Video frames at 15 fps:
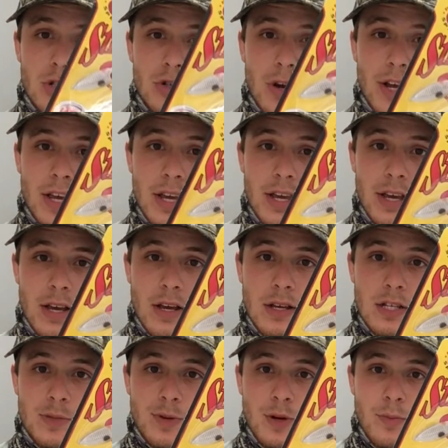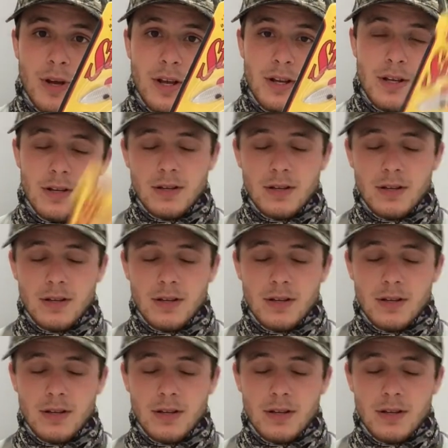Strike King spinnerbait.